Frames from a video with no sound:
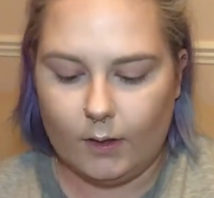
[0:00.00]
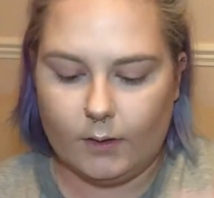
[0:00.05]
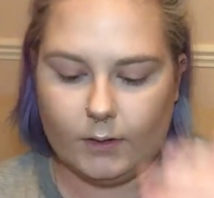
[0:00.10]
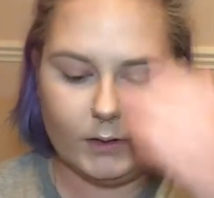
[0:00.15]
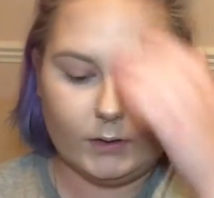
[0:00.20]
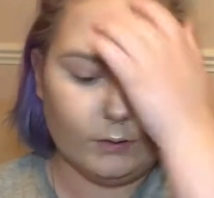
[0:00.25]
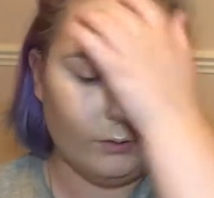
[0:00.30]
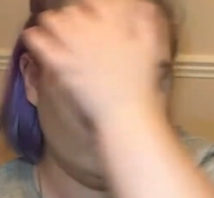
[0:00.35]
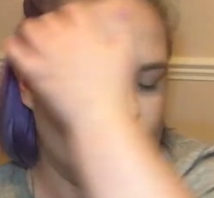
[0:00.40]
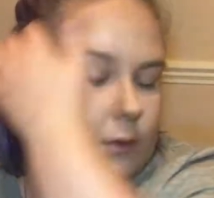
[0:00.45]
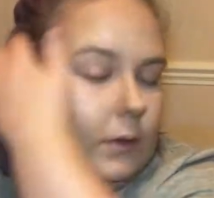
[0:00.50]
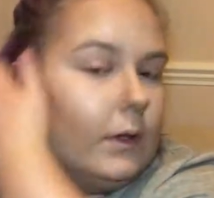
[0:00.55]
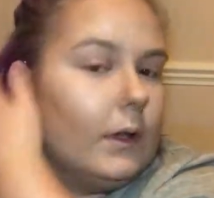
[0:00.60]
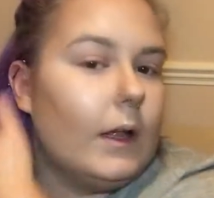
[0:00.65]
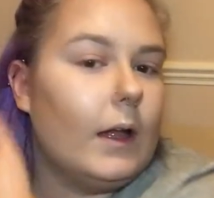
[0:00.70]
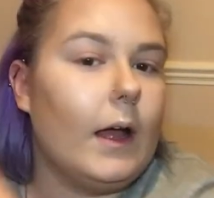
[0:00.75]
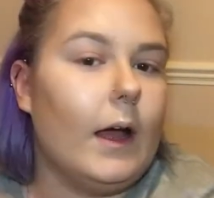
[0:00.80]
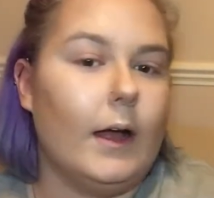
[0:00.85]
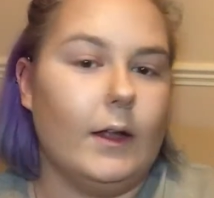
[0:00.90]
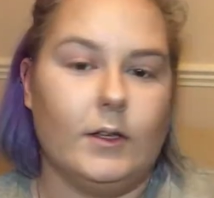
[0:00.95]
So
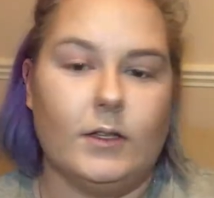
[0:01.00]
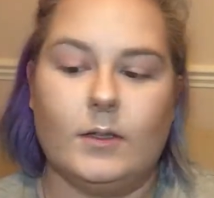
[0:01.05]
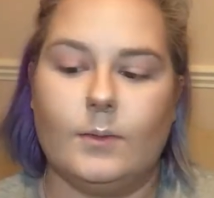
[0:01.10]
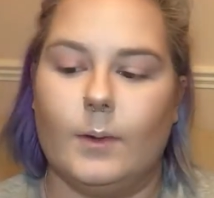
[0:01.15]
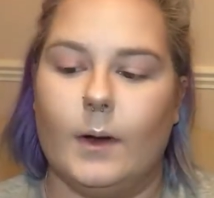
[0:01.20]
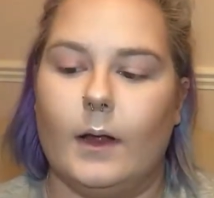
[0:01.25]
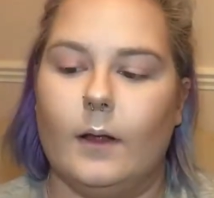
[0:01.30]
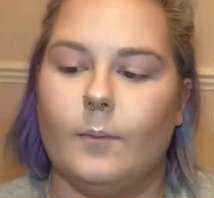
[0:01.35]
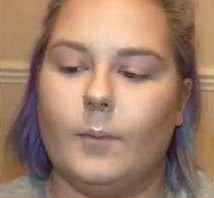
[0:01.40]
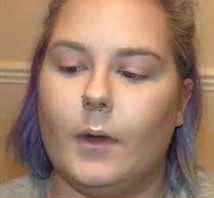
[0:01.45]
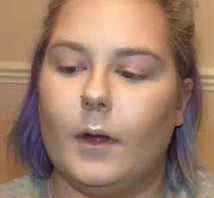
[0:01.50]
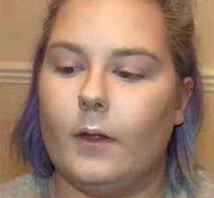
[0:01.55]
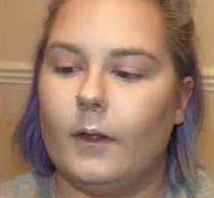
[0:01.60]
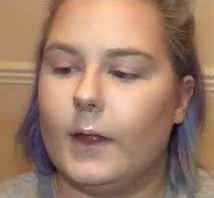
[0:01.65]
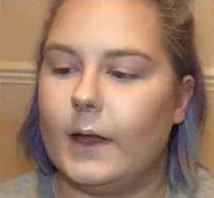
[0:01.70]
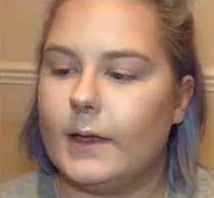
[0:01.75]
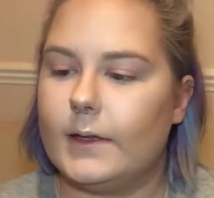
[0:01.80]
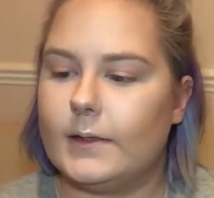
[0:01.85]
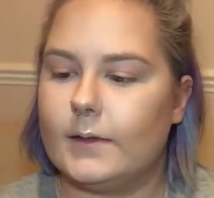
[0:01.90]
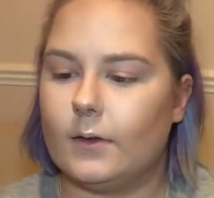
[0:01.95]
I just spray a bit of
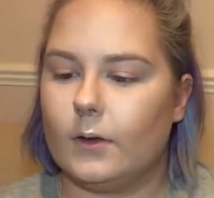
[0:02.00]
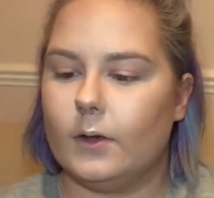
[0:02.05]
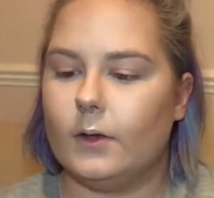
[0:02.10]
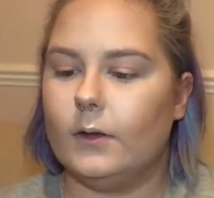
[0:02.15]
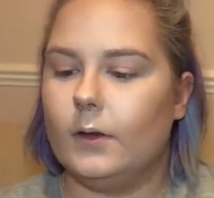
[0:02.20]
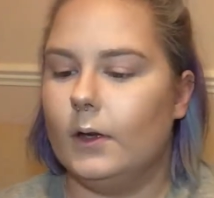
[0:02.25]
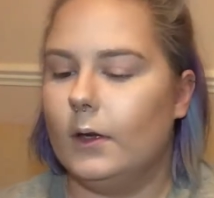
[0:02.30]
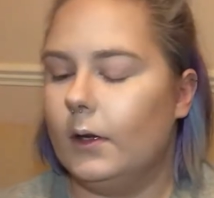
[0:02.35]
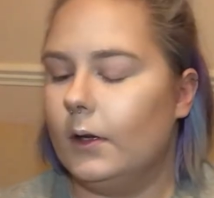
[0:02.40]
this on.